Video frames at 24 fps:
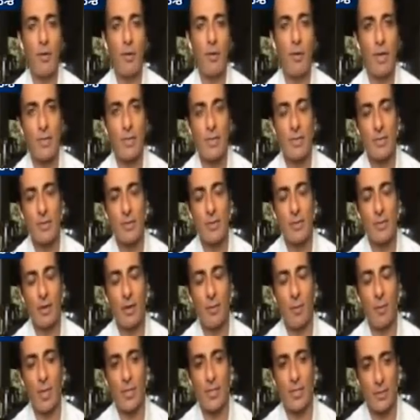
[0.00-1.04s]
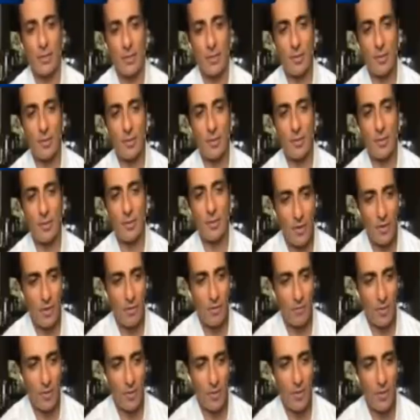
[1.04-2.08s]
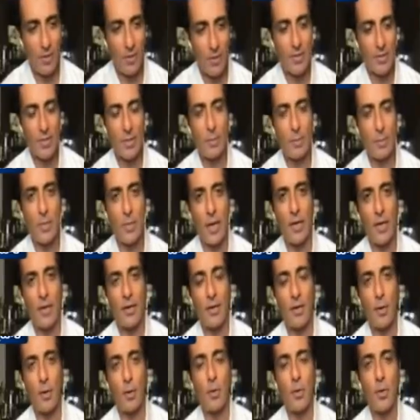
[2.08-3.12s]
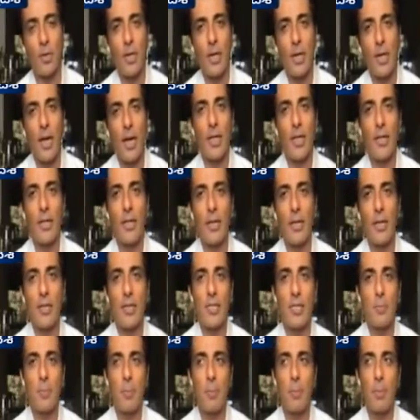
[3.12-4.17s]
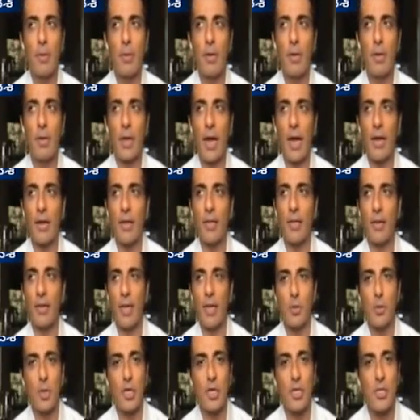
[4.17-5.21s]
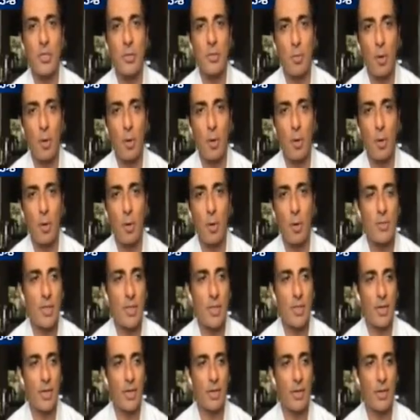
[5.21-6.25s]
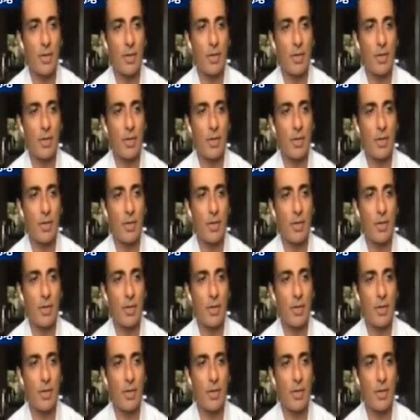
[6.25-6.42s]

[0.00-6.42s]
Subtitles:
when once the first wave subsided, and these people had their education problems, their